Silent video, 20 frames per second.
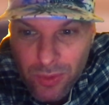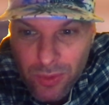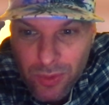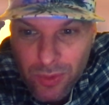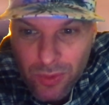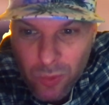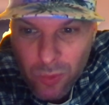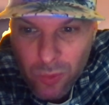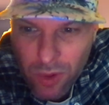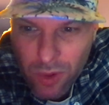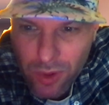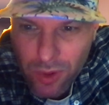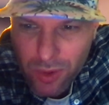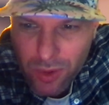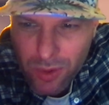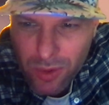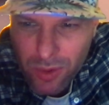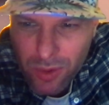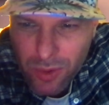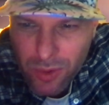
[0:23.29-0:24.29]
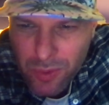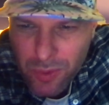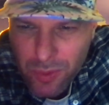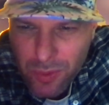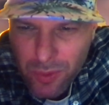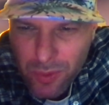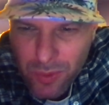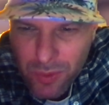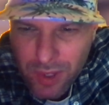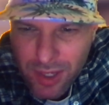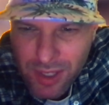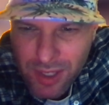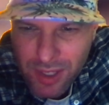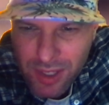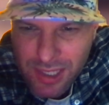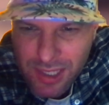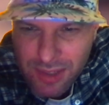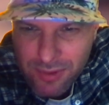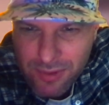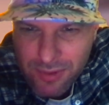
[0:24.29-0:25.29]
Whoa. He doesn't
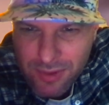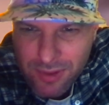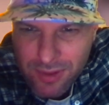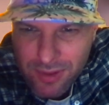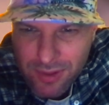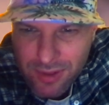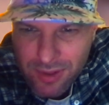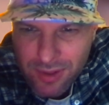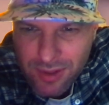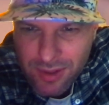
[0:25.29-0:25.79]
even...